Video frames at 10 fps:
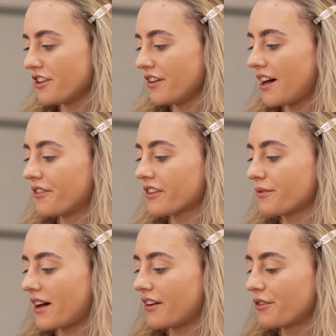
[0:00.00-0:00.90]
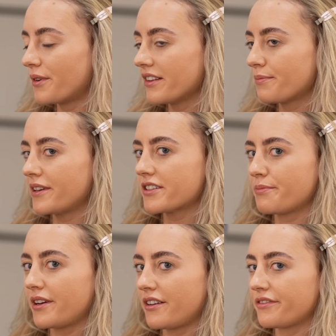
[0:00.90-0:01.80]
Do you ever sweat? Always
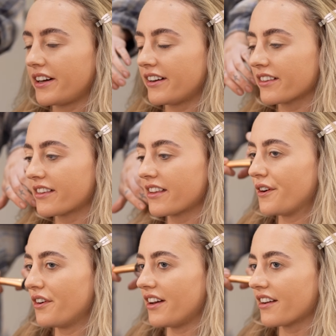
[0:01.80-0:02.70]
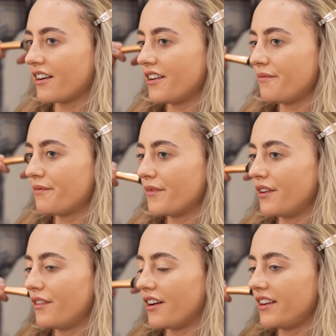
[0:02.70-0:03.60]
pitch perfect. Feel like
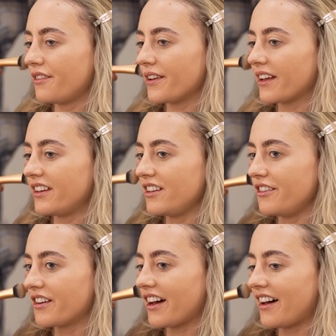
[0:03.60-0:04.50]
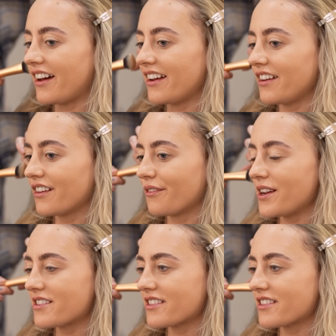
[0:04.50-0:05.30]
I'm like living in the UK, we